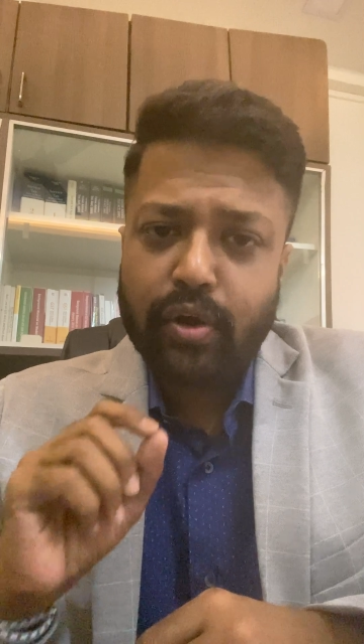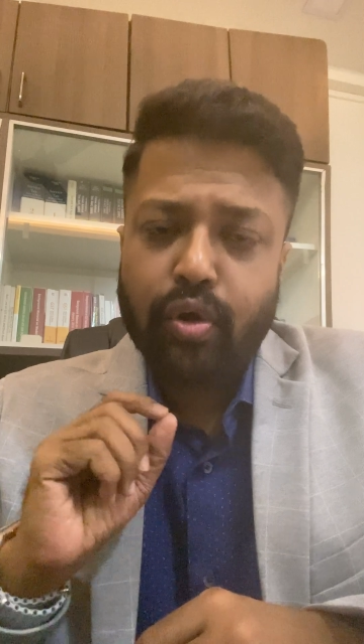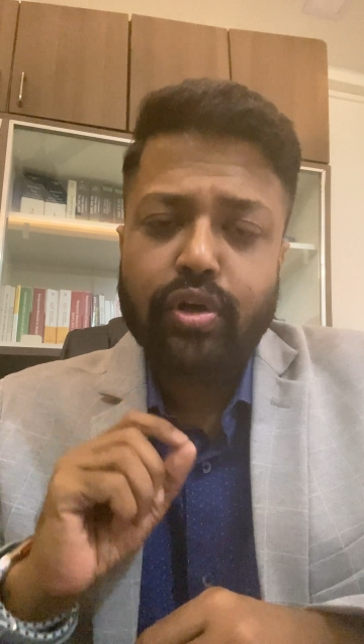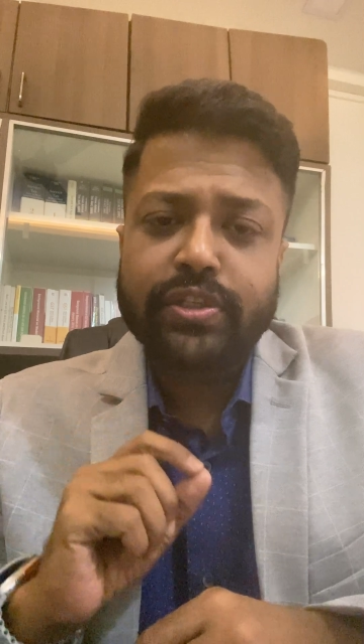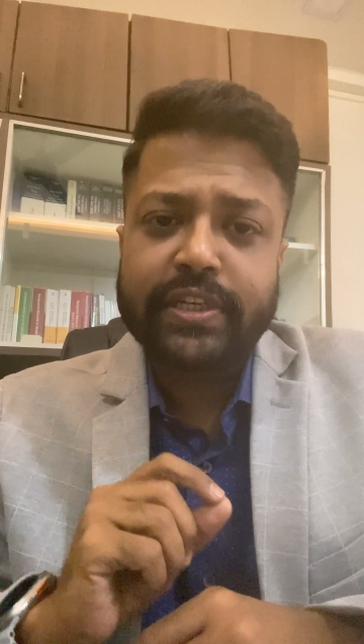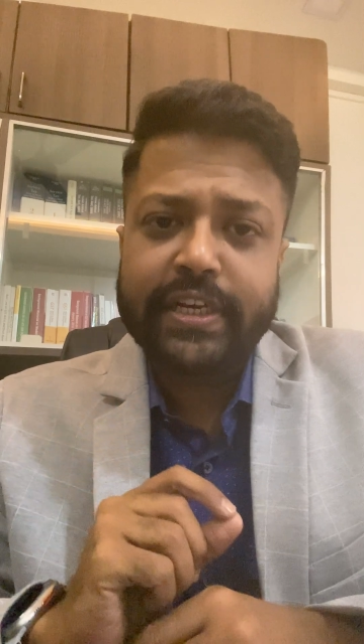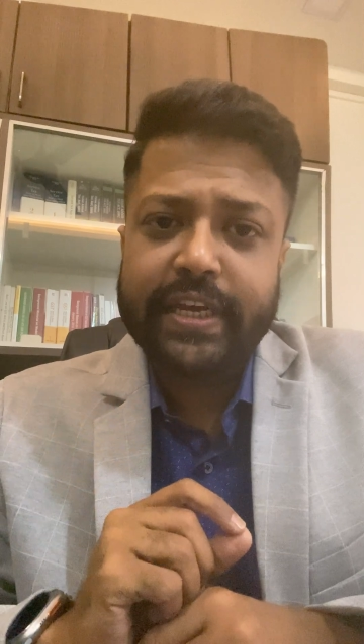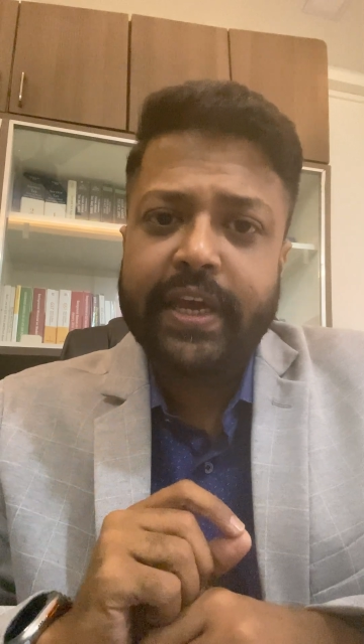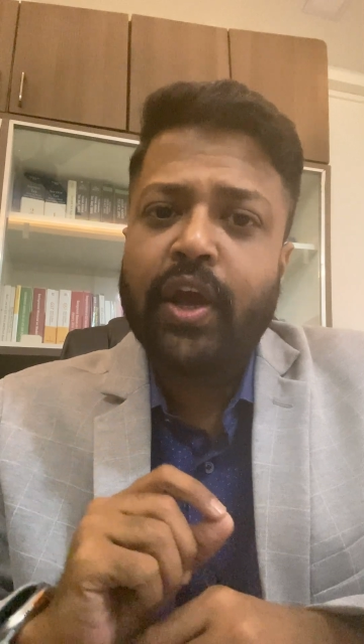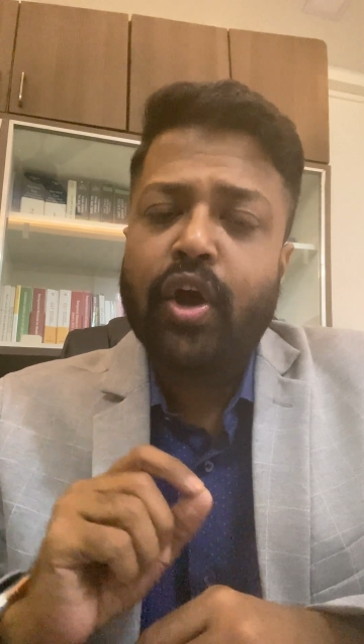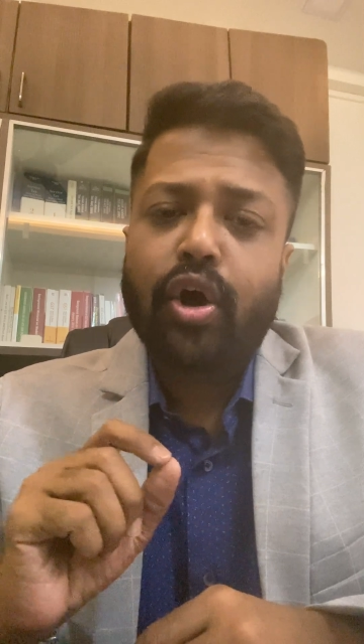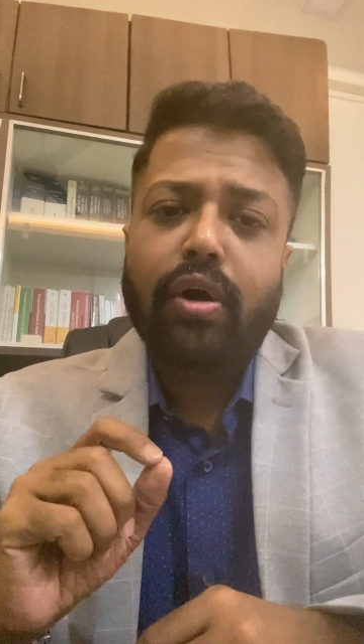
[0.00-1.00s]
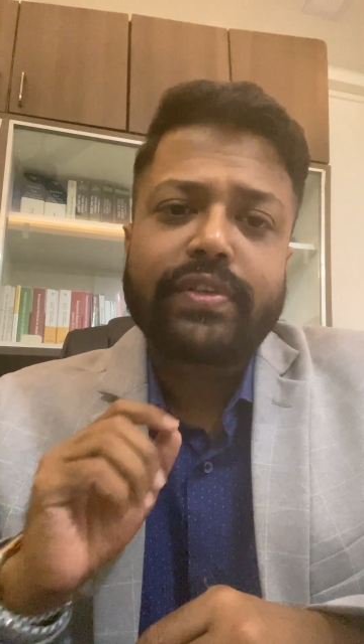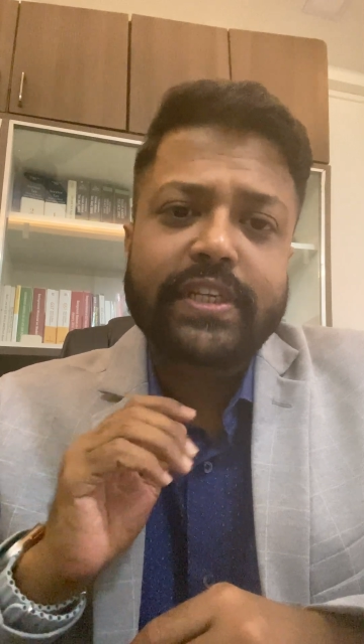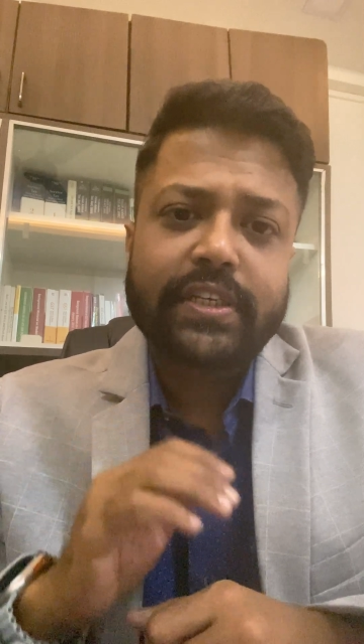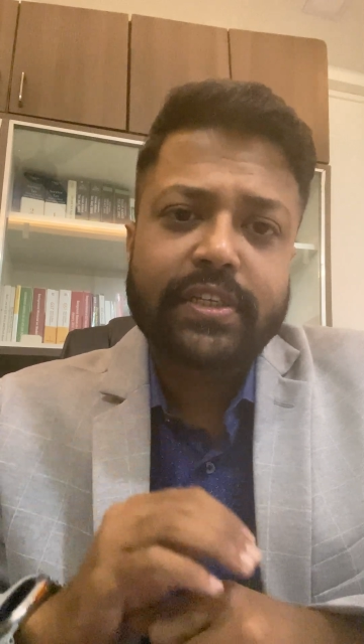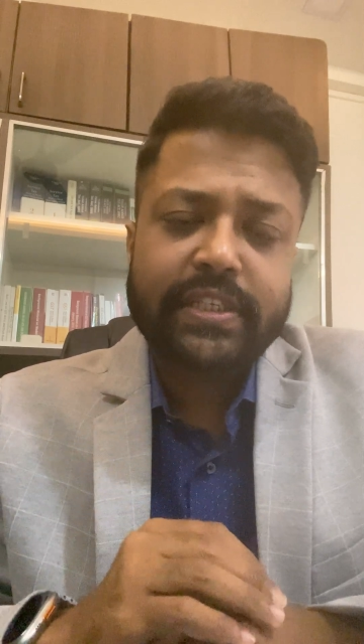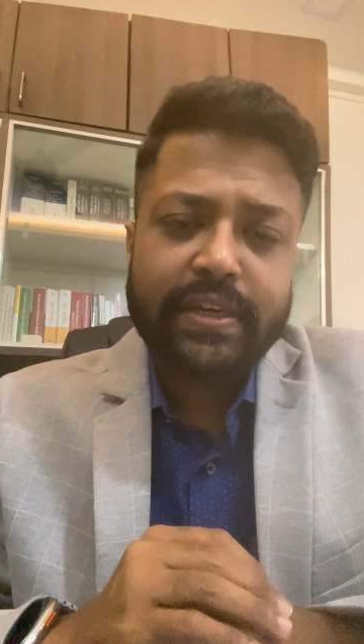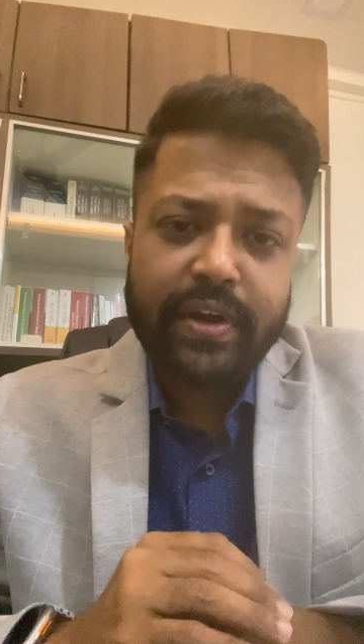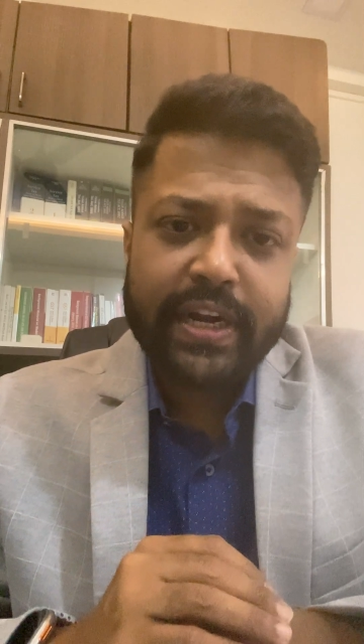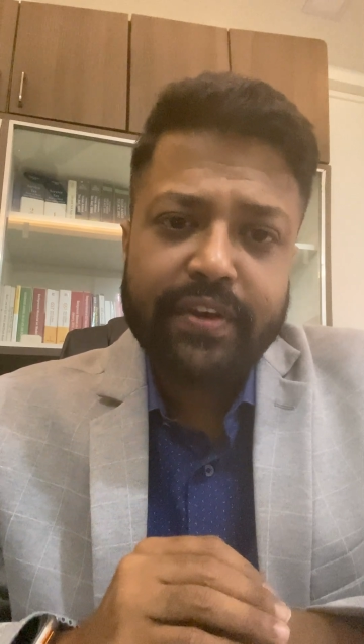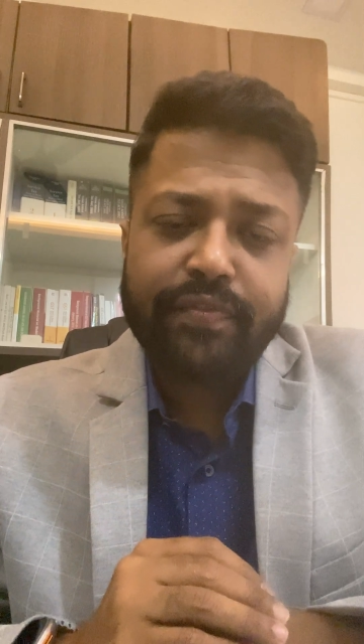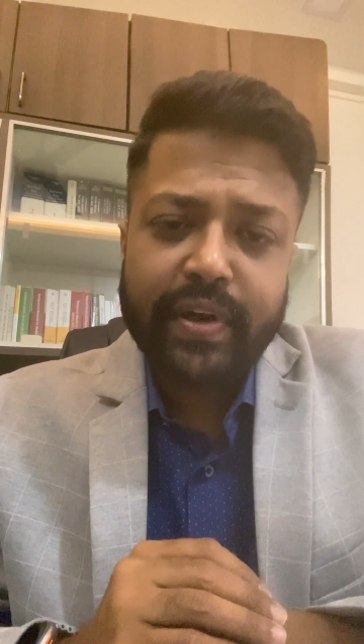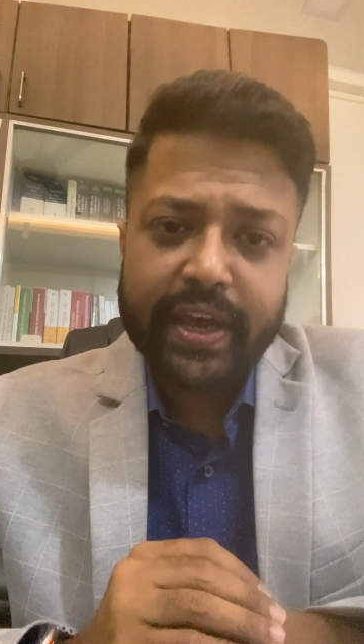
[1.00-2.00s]
clause D of section
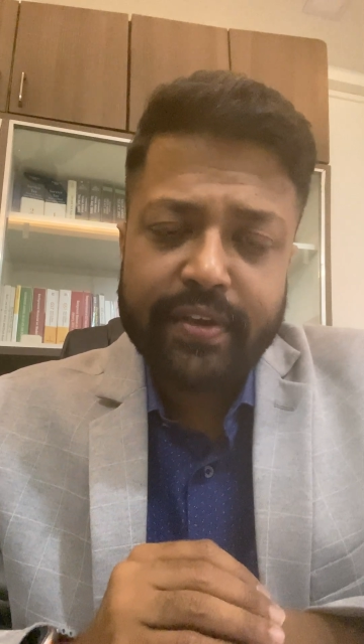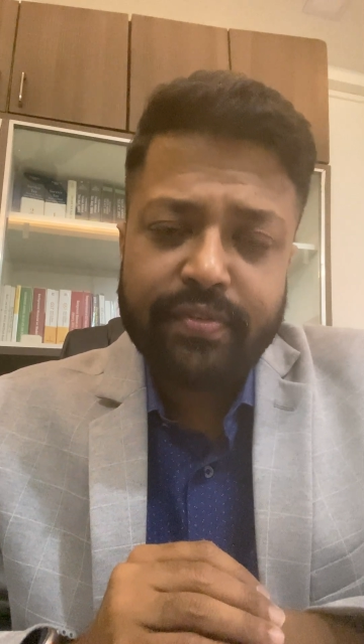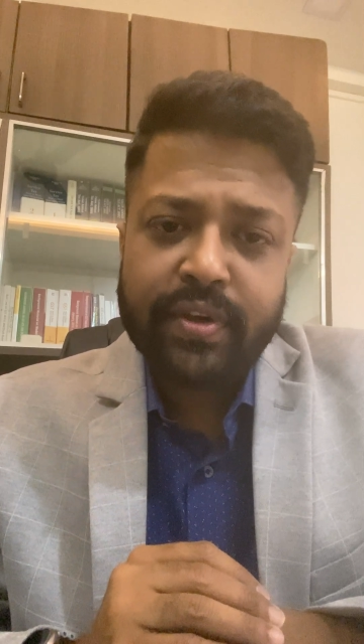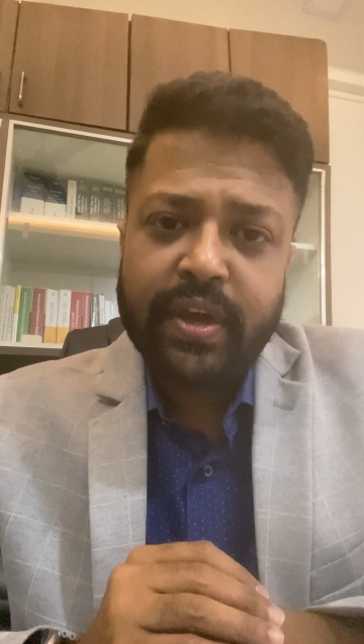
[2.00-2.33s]
17(5),